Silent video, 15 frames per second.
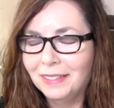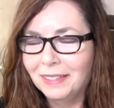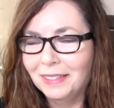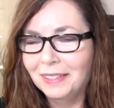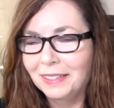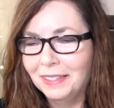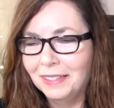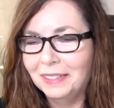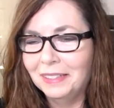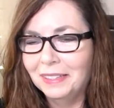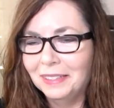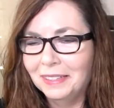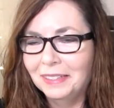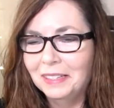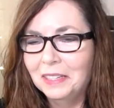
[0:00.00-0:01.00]

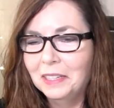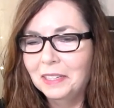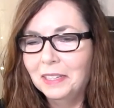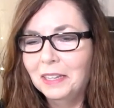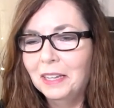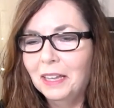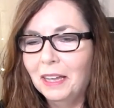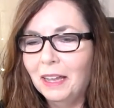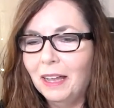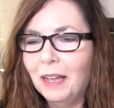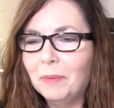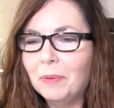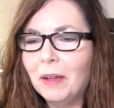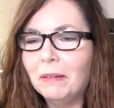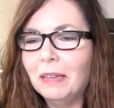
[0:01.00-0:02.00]

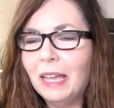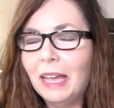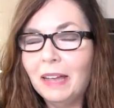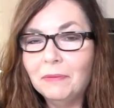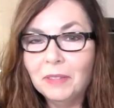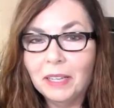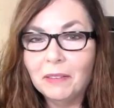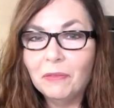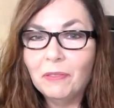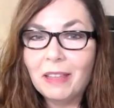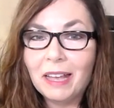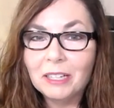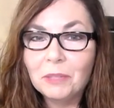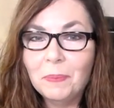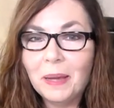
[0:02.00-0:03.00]
I'll probably have like
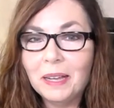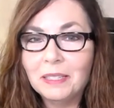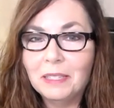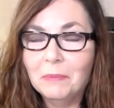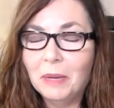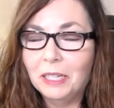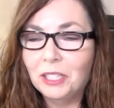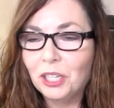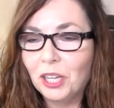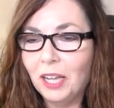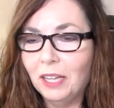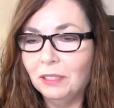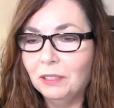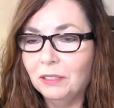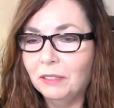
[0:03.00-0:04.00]
flashbacks to my
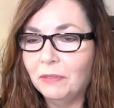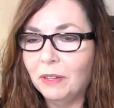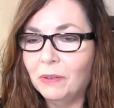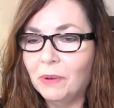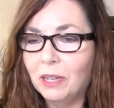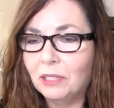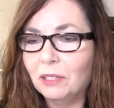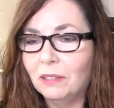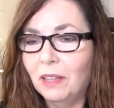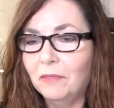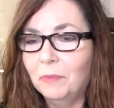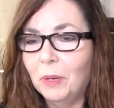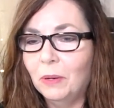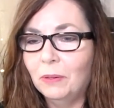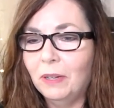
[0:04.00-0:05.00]
childhood if I watch
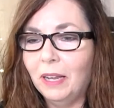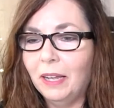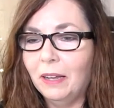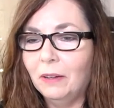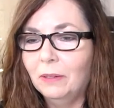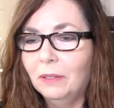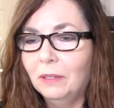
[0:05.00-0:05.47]
Love Boat now.